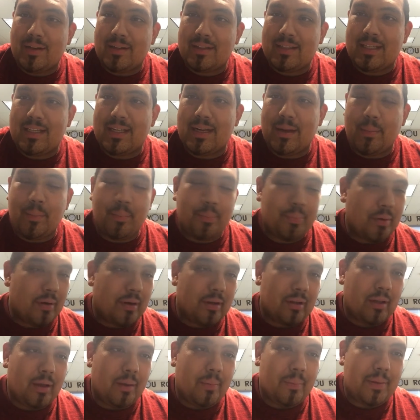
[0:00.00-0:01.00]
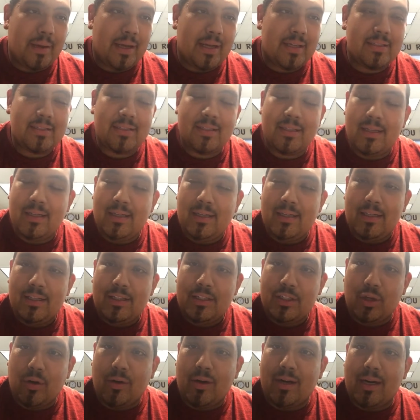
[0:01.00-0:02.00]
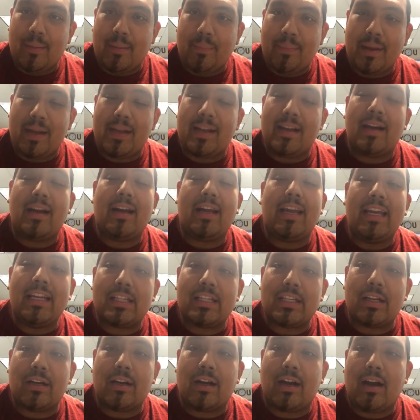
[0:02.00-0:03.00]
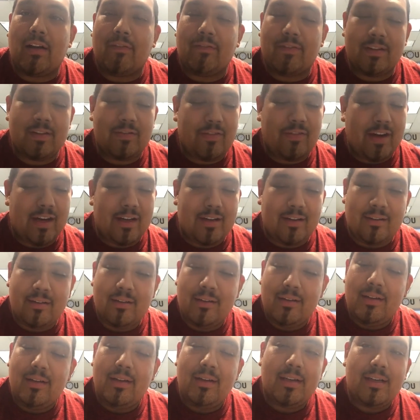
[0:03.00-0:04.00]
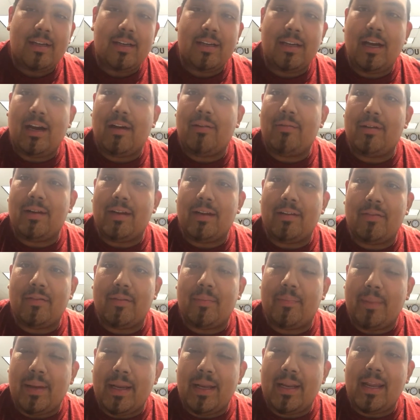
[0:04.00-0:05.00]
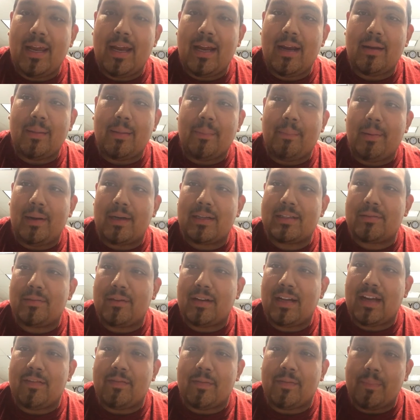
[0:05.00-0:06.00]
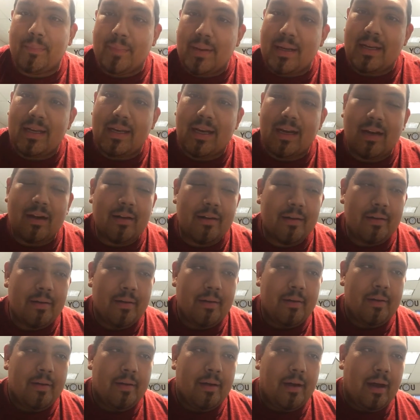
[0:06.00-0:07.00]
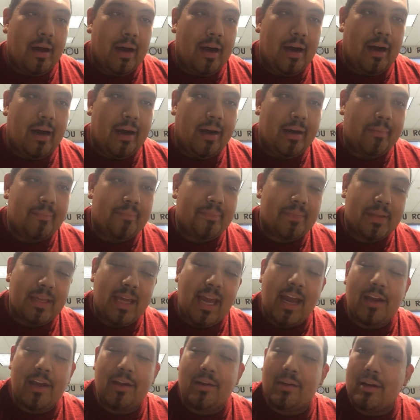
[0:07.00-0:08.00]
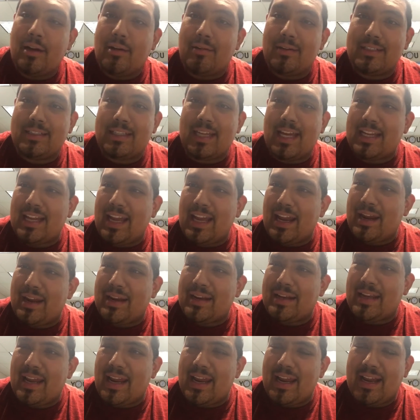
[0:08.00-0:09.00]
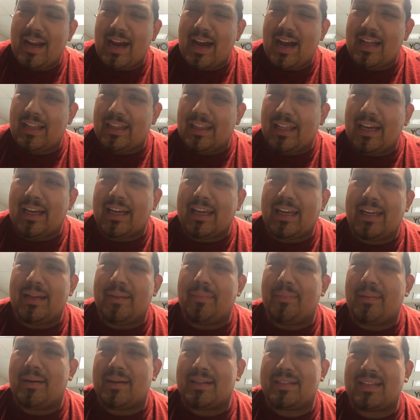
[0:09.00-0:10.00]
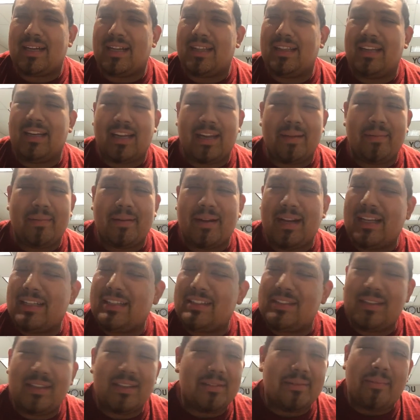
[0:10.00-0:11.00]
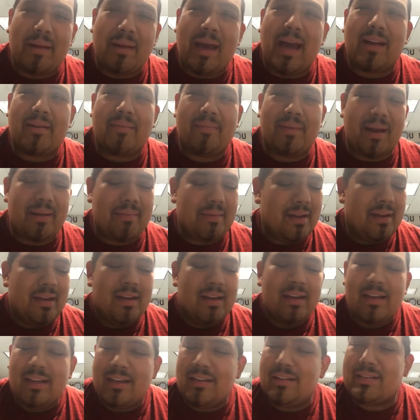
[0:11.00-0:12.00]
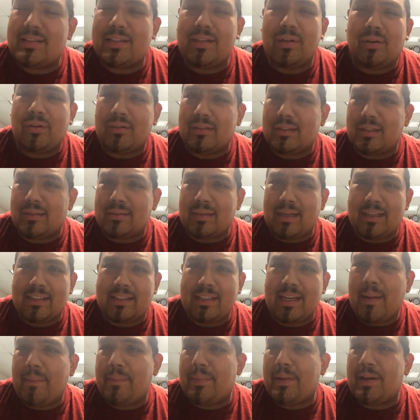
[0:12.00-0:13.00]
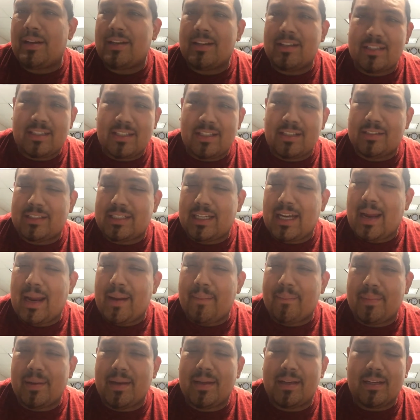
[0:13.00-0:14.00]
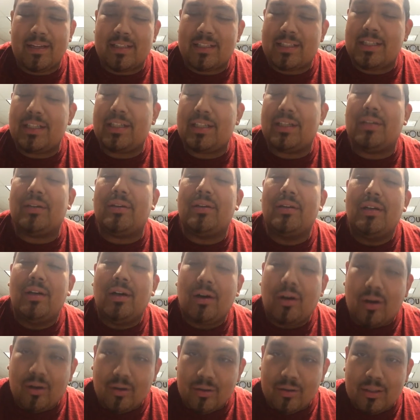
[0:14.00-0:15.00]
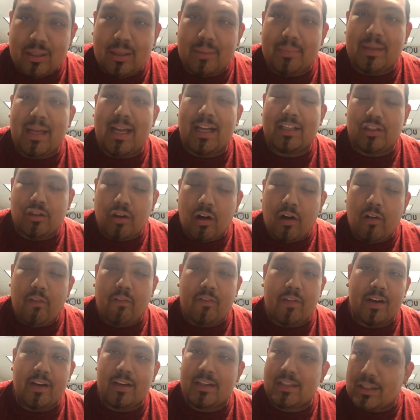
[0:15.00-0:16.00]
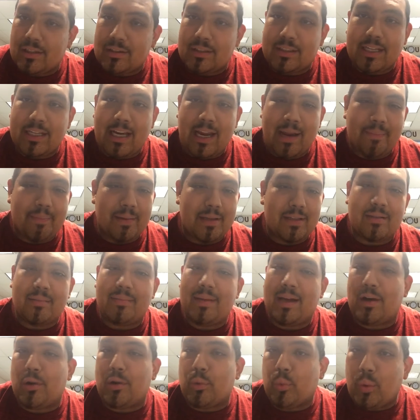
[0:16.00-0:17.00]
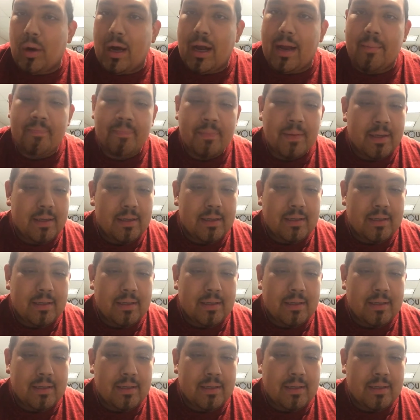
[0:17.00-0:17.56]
Middleton and Brook Lopez showing up in the Eastern Conference Final, y'all wouldn't even be there. The Bucks wouldn't have been there. You can always say they got lucky. The Bucks got lucky, but that doesn't matter, baby. You still hold up that champion. You're still champion. You still hold up that trophy. You're still champions, no matter what.